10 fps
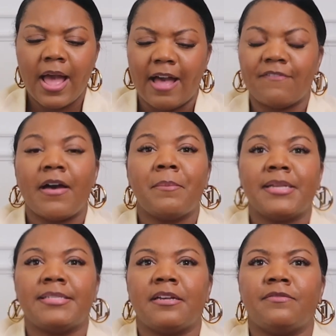I found
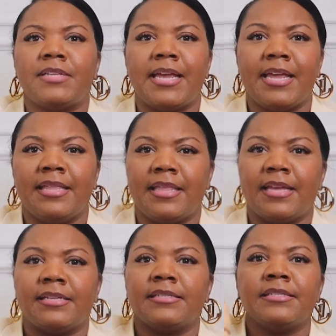myself taking
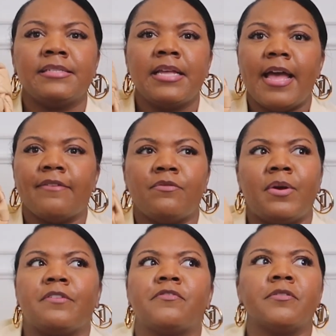this
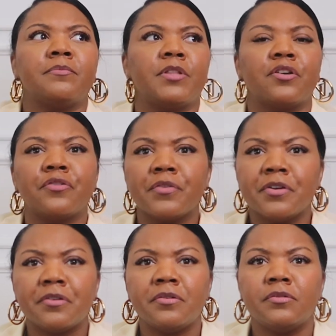everywhere from the
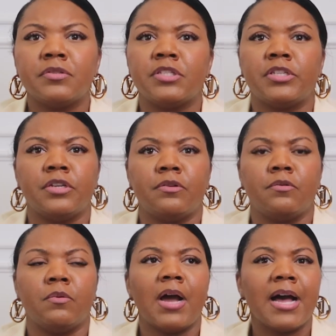cruise
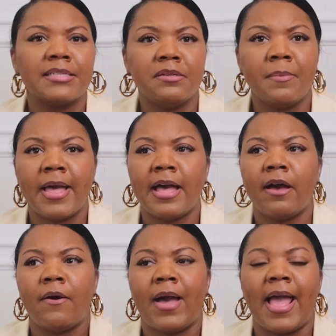to
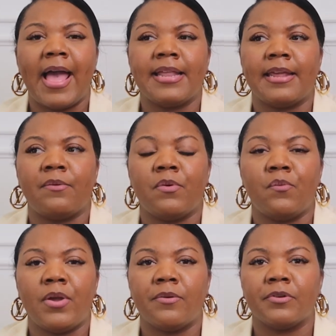Cozumel. I had it
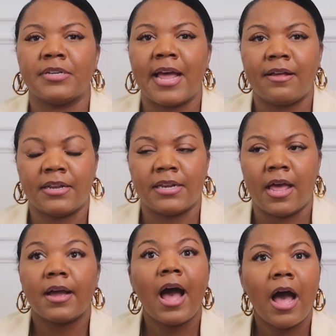when we were down
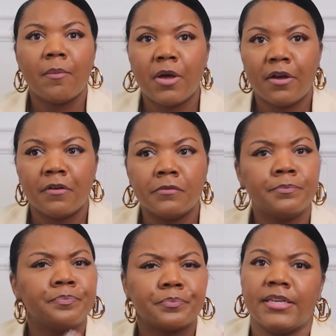in
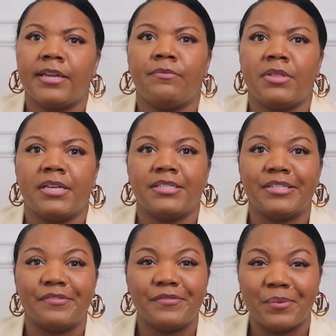Cabo. Took it with us
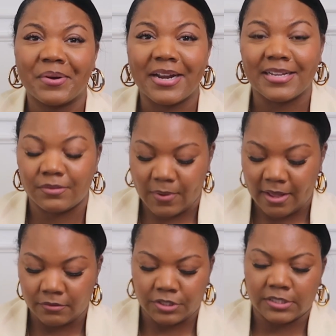to Florida as
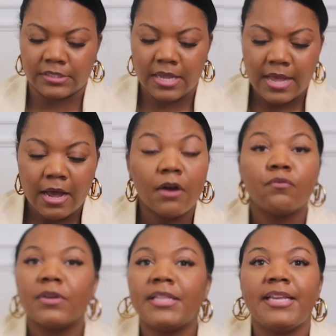well. Just a
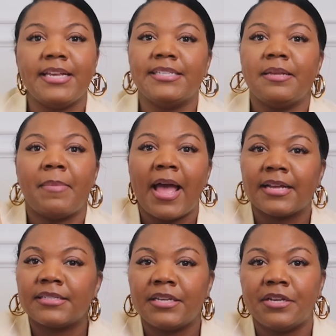really easy
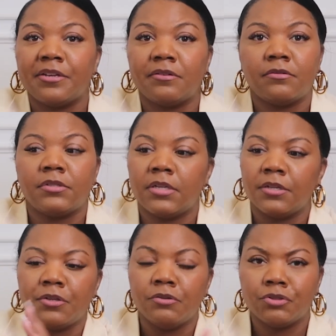bag to use.
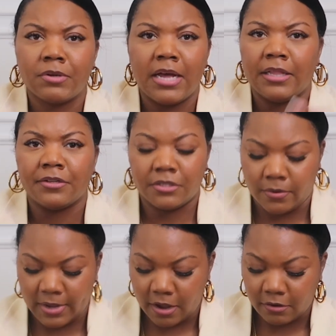Neutral color,
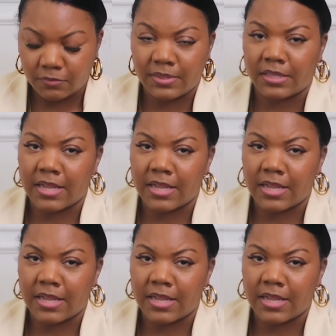so it goes with a